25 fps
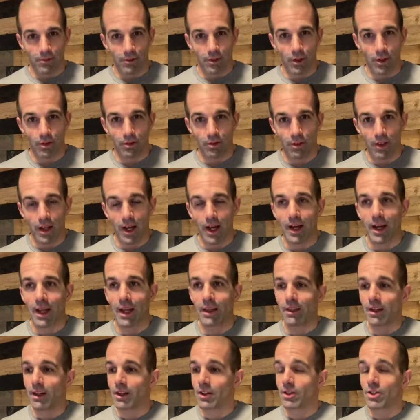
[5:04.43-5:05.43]
look for that,
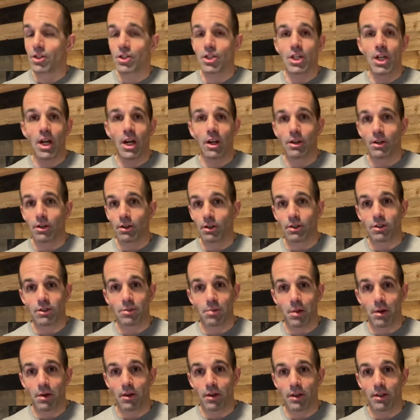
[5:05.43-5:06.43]
and then share your
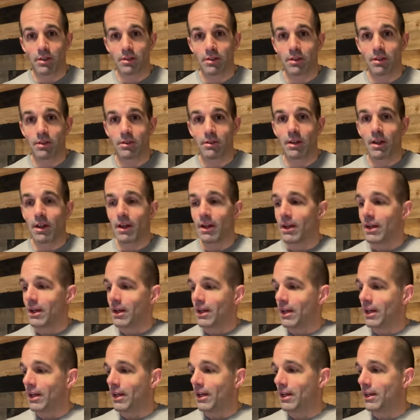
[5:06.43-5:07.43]
experiences
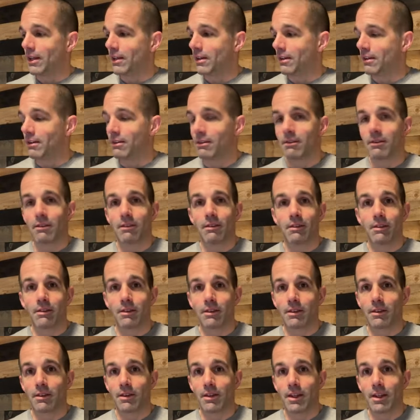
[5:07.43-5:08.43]
in
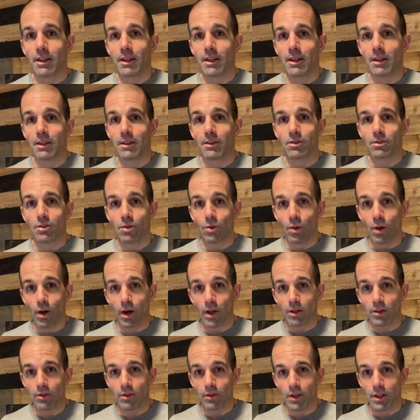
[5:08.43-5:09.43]
the
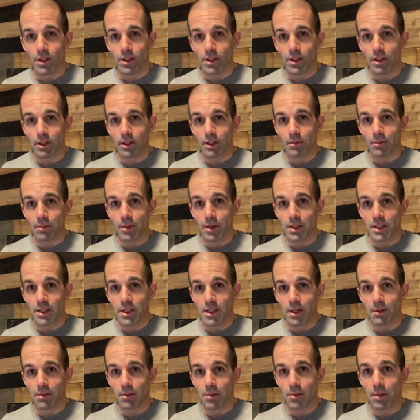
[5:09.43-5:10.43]
squads feature on the
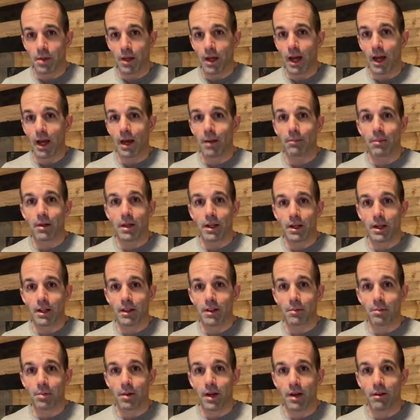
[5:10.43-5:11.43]
BTWB app and
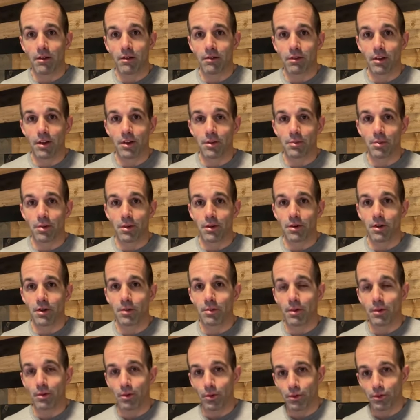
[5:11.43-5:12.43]
in the private Facebook
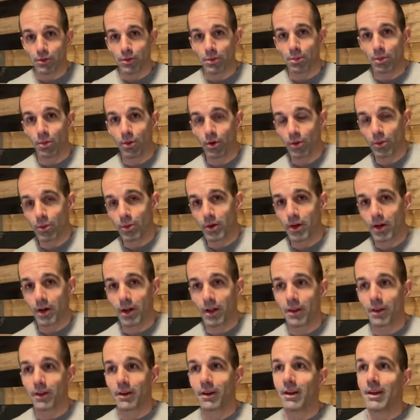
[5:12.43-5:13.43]
group, and we'll support one
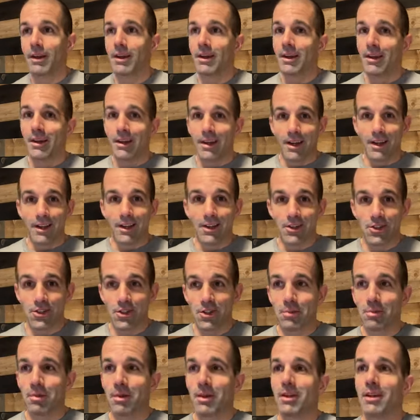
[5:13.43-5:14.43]
another, and it
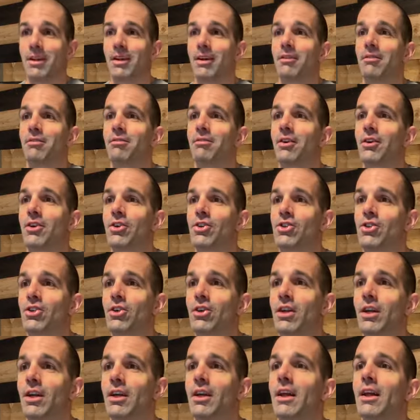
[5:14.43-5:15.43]
should be a fun
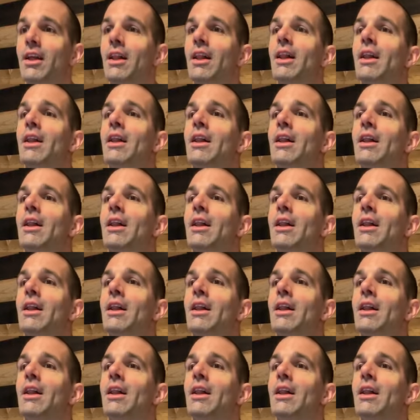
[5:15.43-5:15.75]
journey.